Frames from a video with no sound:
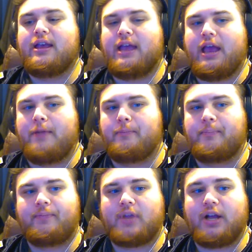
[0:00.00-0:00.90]
And
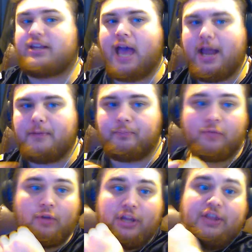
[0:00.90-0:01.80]
again,
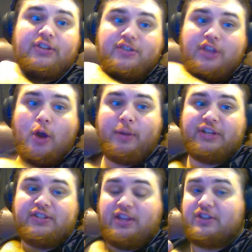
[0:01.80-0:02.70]
like, this is the opening
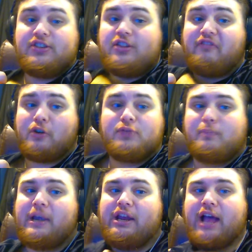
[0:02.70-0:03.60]
scene. This is the first
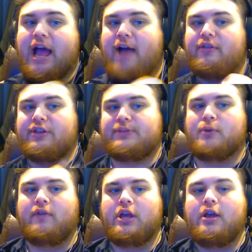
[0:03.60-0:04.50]
minute and a half of this
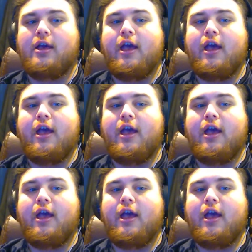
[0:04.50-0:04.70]
movie.